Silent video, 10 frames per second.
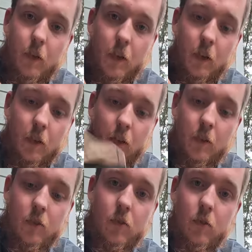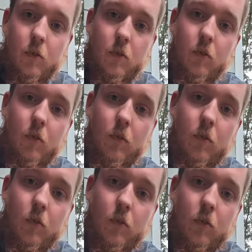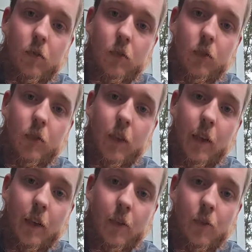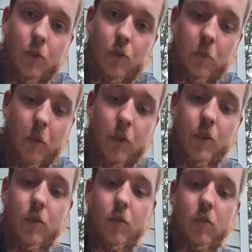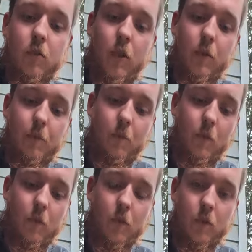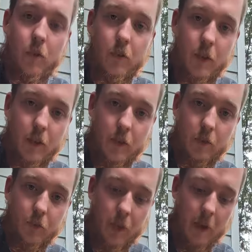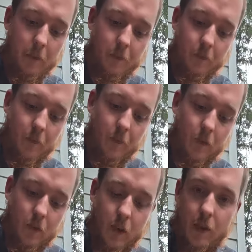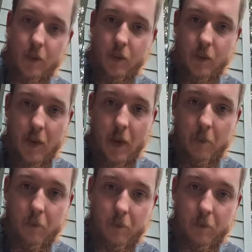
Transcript: in these so that I can use bungees, right? So you take this flap, has a snap,